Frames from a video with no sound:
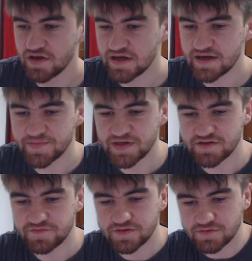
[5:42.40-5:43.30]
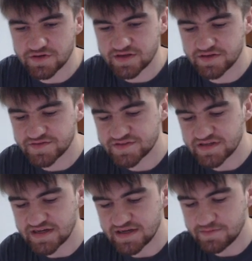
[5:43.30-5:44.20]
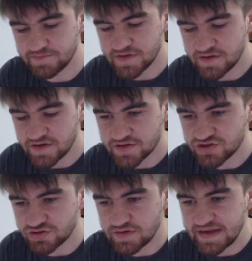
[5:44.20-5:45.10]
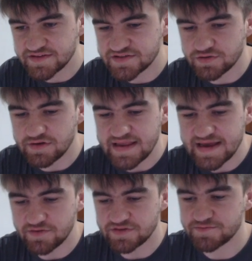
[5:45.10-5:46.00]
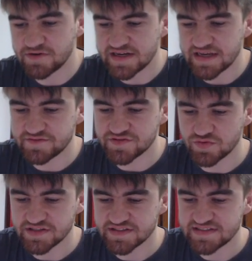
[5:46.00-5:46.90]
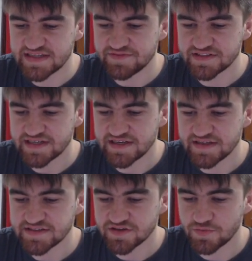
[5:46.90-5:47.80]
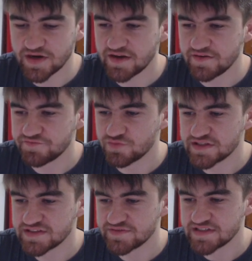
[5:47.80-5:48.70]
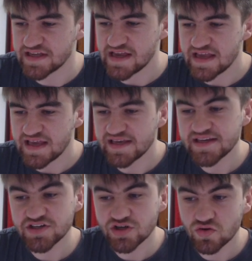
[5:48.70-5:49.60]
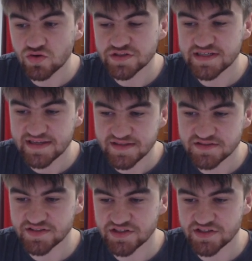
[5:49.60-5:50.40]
I mean, if we look at Taranto now, his break-even's 117. He's got a break-even of 117. He could easily go